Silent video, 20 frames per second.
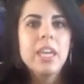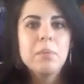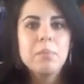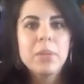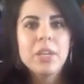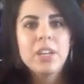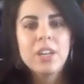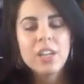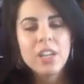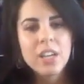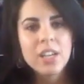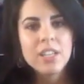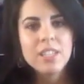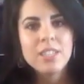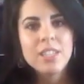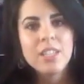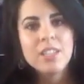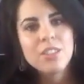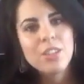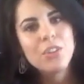Because
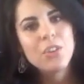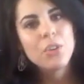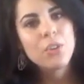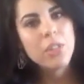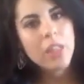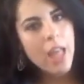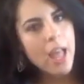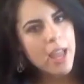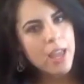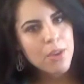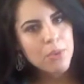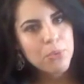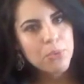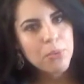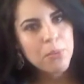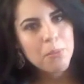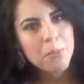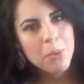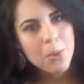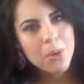isn't your life
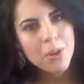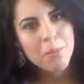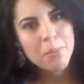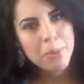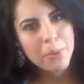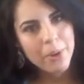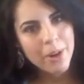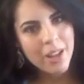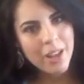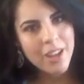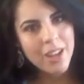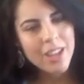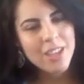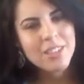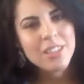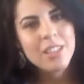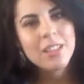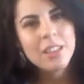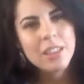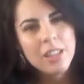more important?
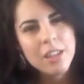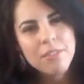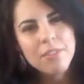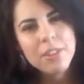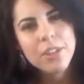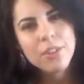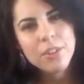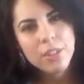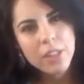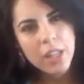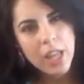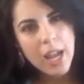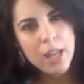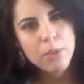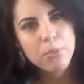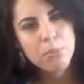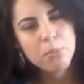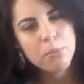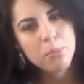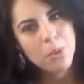Isn't living your
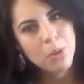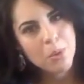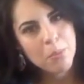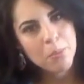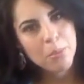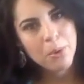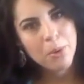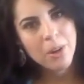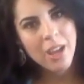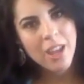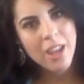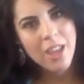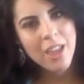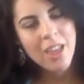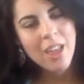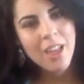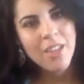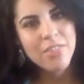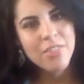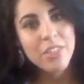life more important
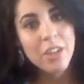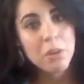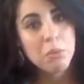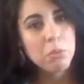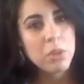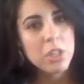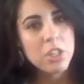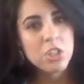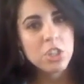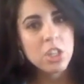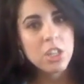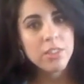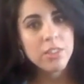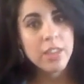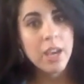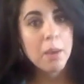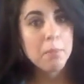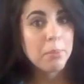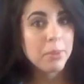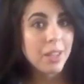than reaching
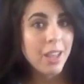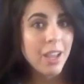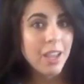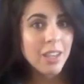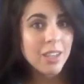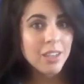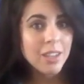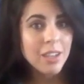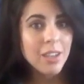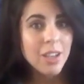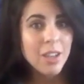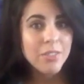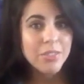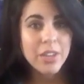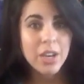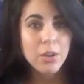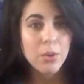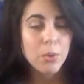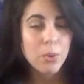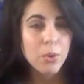that blank,
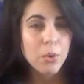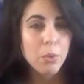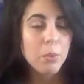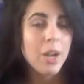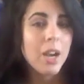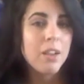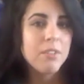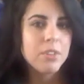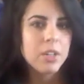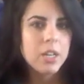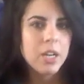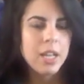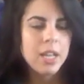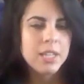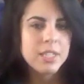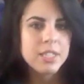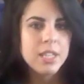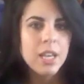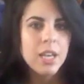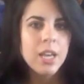that goal, whatever it
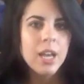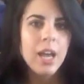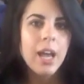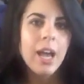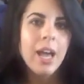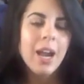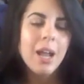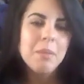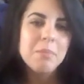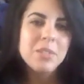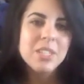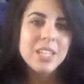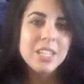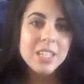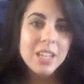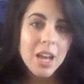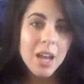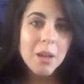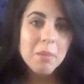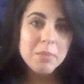is? And
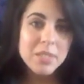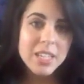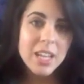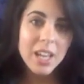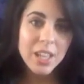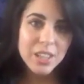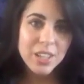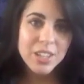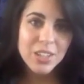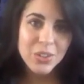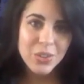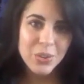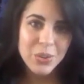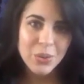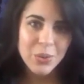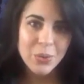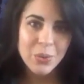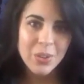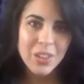I'm telling you,